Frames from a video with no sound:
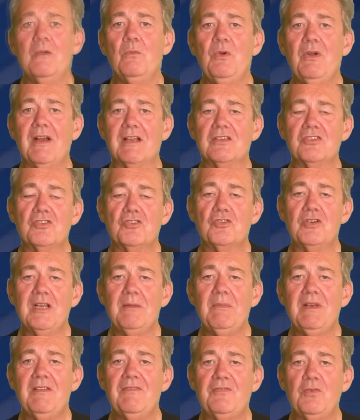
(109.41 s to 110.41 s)
We're
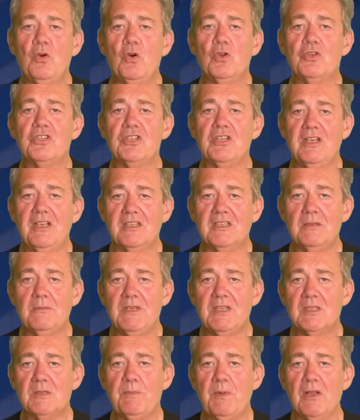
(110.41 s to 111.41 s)
extremely fortunate to
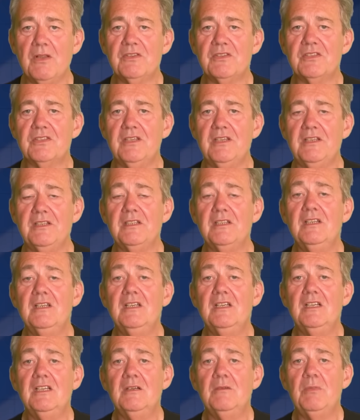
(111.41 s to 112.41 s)
be sponsored
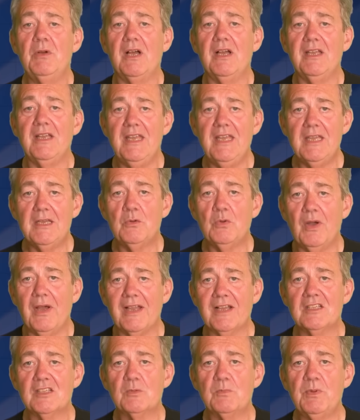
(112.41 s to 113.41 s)
by Equal
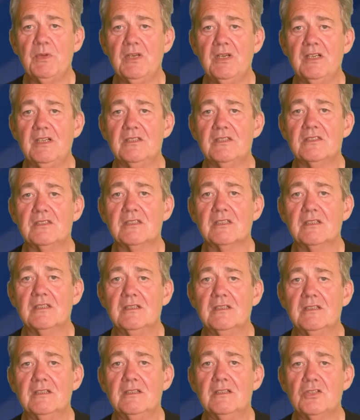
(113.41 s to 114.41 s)
Experts,
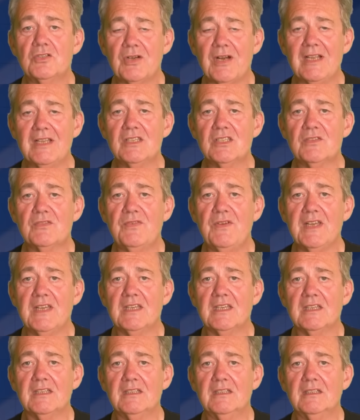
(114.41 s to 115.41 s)

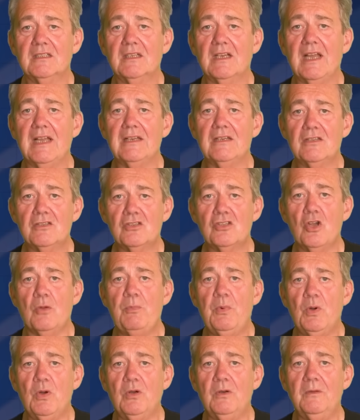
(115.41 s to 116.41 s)
Transfic, and
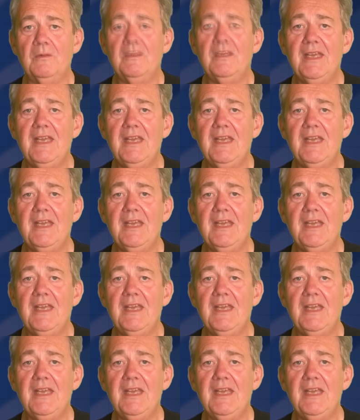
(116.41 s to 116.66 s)
Tuple.